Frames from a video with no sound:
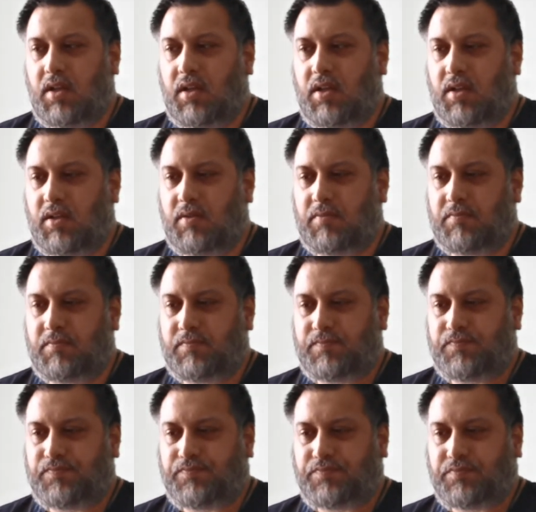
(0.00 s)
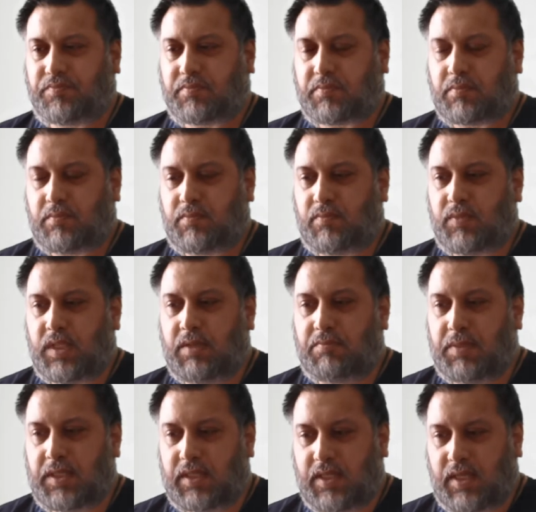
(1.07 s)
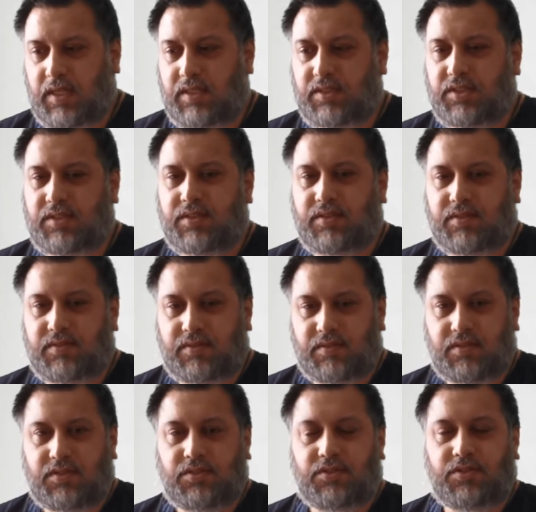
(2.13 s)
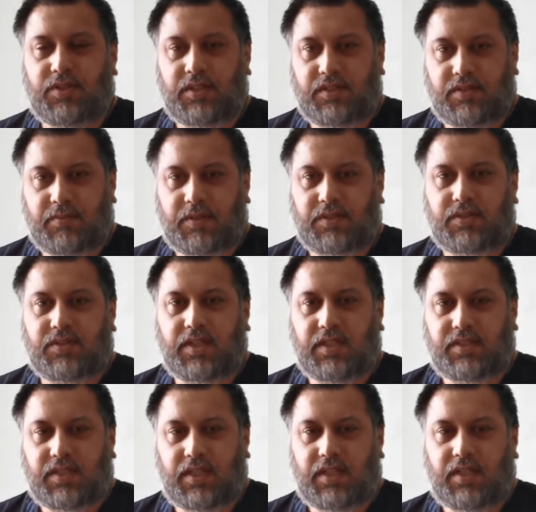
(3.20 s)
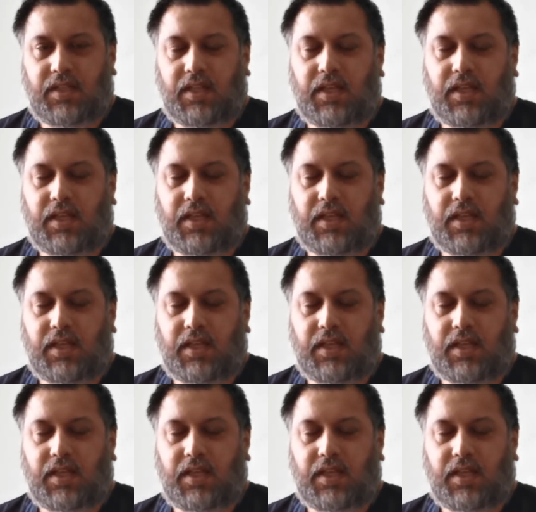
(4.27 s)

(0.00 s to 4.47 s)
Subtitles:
But yeah, just doing some exercise daily.